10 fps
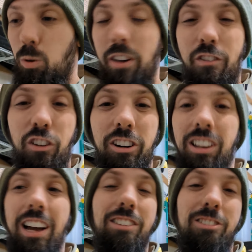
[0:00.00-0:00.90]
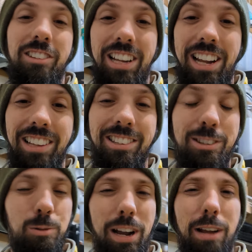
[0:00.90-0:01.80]
what fertilizers, I
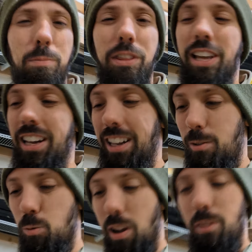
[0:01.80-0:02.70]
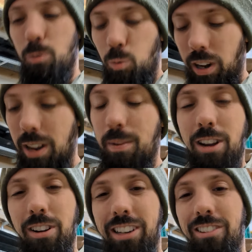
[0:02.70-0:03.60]
guess, is the way I'd put that. Like, what
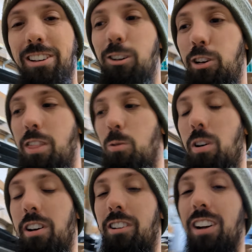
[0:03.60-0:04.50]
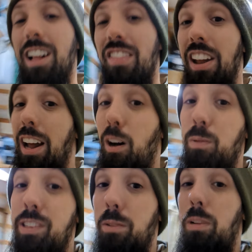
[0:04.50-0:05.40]
am I going to include in the water that
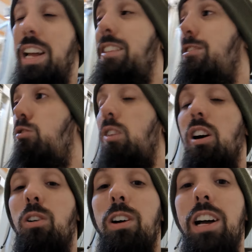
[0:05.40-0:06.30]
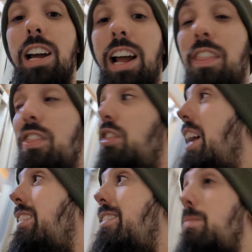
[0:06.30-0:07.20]
helps the plants grow? And
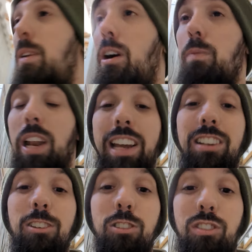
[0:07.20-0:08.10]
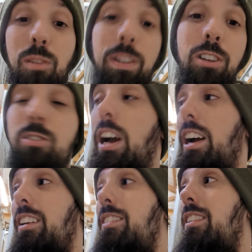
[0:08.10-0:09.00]
that's some help that I could use from you
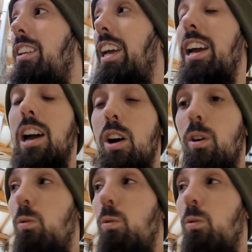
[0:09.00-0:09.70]
guys. Like